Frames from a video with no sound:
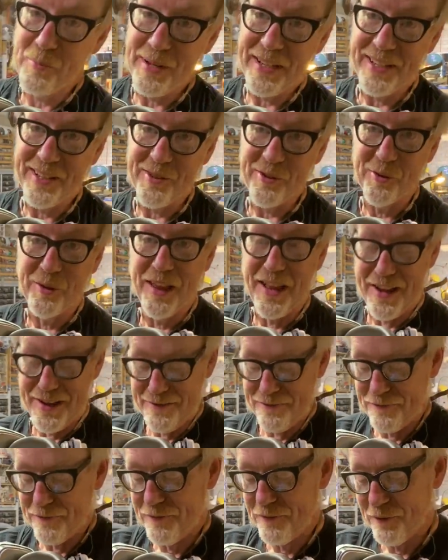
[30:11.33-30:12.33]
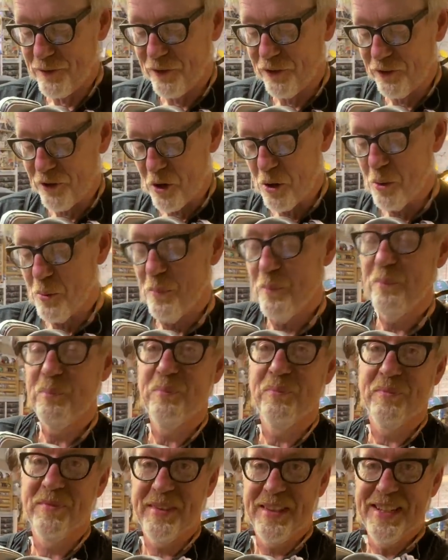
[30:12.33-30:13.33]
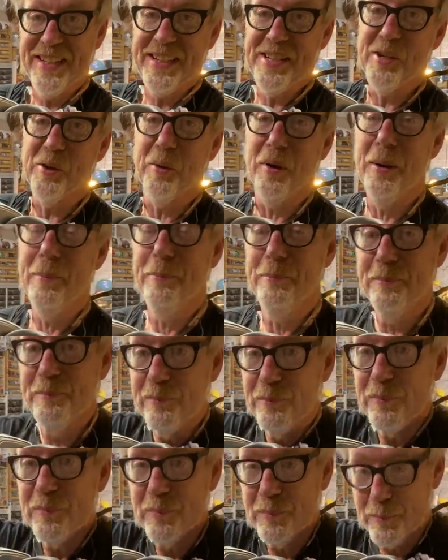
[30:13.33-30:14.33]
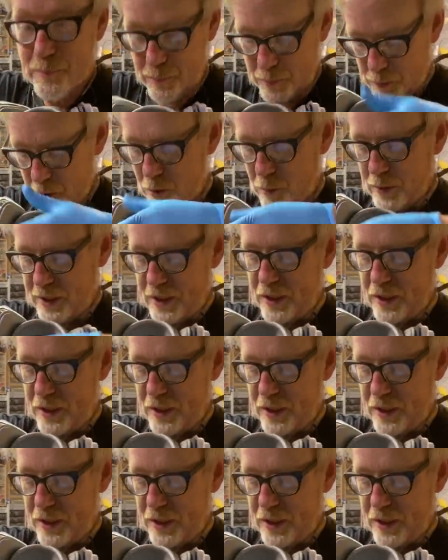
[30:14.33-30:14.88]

been in your life. So, gear up. Here we